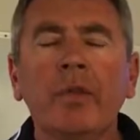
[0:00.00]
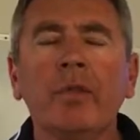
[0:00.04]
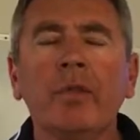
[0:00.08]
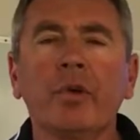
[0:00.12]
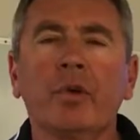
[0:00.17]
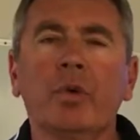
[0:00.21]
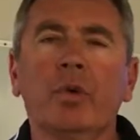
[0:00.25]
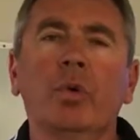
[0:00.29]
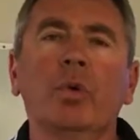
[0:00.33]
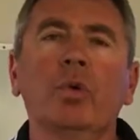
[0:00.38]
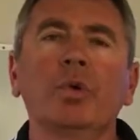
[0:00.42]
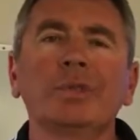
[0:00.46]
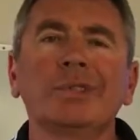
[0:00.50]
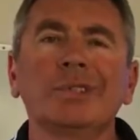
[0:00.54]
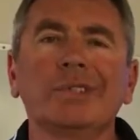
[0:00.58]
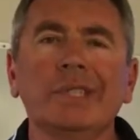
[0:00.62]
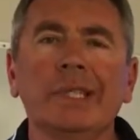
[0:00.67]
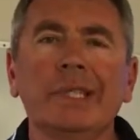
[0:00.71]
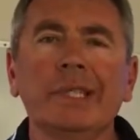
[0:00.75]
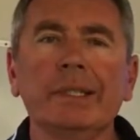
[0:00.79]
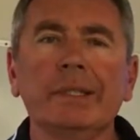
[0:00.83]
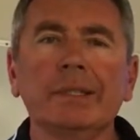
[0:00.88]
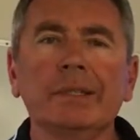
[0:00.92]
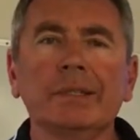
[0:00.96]
The
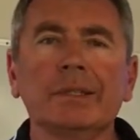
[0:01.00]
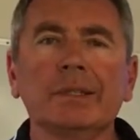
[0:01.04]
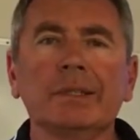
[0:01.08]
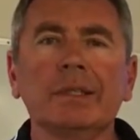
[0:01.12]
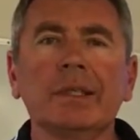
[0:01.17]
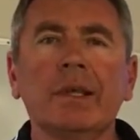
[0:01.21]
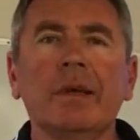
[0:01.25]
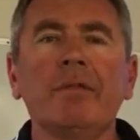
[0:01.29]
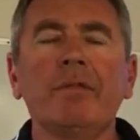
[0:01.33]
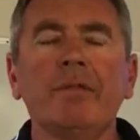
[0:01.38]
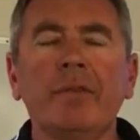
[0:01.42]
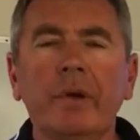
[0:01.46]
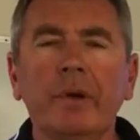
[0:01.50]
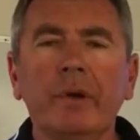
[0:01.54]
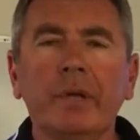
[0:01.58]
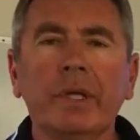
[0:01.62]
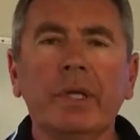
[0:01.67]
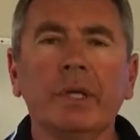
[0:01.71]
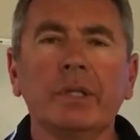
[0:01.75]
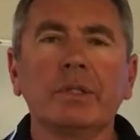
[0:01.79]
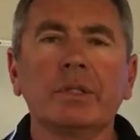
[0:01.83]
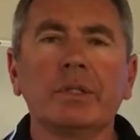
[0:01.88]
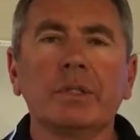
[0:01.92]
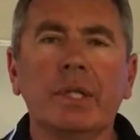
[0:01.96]
course is a
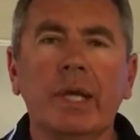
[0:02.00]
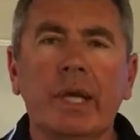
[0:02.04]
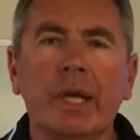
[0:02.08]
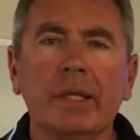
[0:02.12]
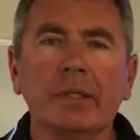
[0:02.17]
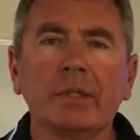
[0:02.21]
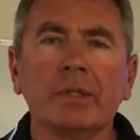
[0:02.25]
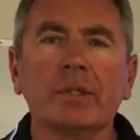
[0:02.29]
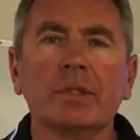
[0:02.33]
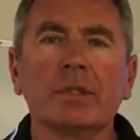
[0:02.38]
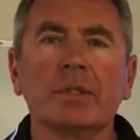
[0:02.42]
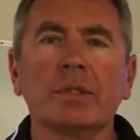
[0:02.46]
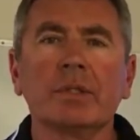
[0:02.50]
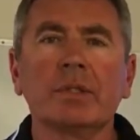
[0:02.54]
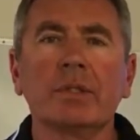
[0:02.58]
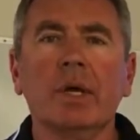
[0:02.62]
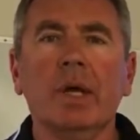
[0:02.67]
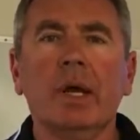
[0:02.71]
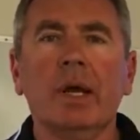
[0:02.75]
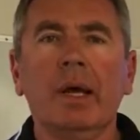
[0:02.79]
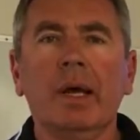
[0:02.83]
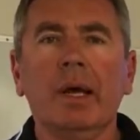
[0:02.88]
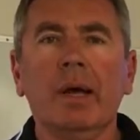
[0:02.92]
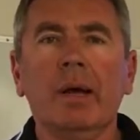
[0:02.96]
very intense
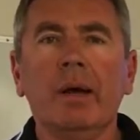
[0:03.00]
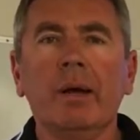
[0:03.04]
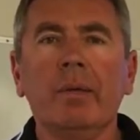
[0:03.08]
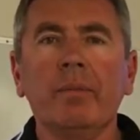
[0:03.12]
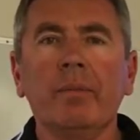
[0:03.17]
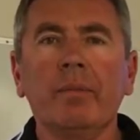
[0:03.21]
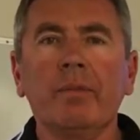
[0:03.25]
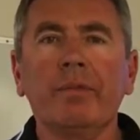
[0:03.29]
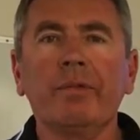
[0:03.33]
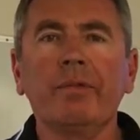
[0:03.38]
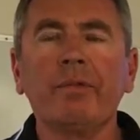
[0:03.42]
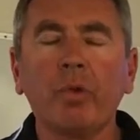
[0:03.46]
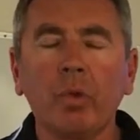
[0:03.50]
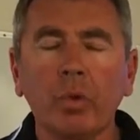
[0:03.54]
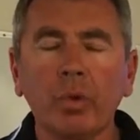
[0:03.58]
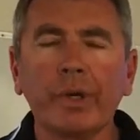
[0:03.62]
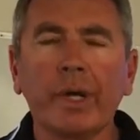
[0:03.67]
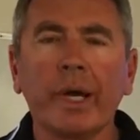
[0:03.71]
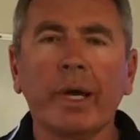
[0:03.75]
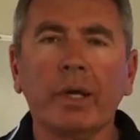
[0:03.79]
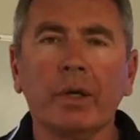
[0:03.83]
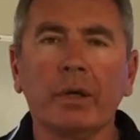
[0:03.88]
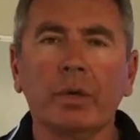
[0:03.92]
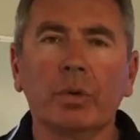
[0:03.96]

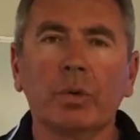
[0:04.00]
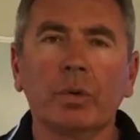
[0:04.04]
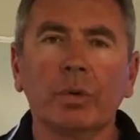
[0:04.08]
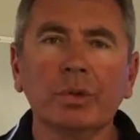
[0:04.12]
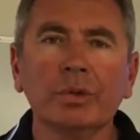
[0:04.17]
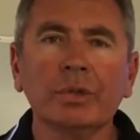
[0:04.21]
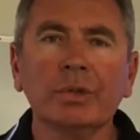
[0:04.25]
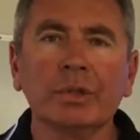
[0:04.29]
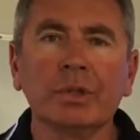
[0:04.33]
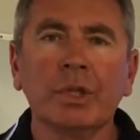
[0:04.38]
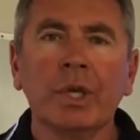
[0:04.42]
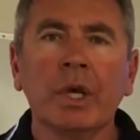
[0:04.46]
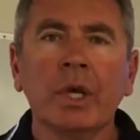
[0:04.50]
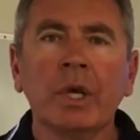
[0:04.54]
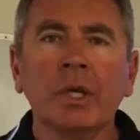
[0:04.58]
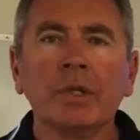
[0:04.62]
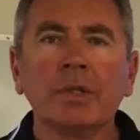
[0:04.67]
4-day course,